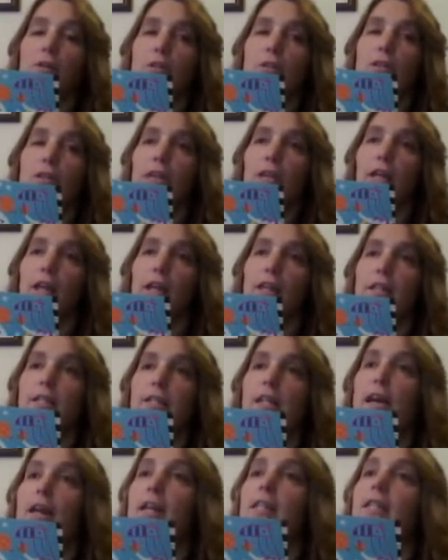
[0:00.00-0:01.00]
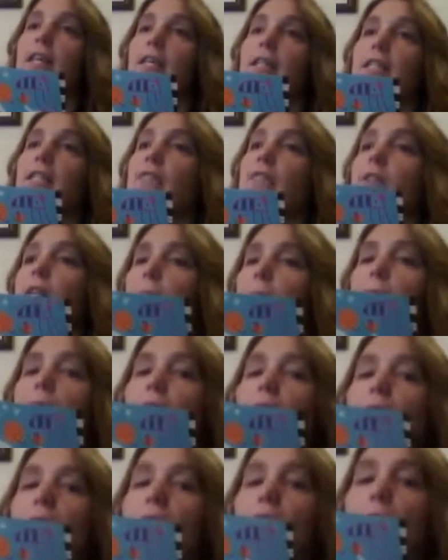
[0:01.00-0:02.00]
you'll see like the science activity
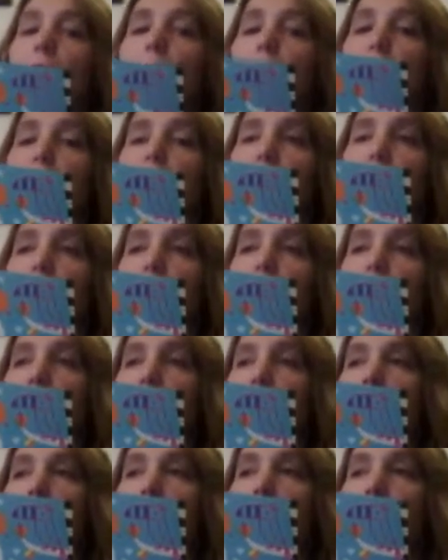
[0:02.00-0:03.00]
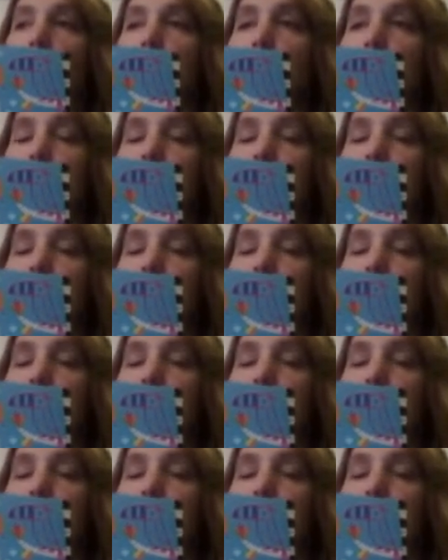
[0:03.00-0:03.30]
books have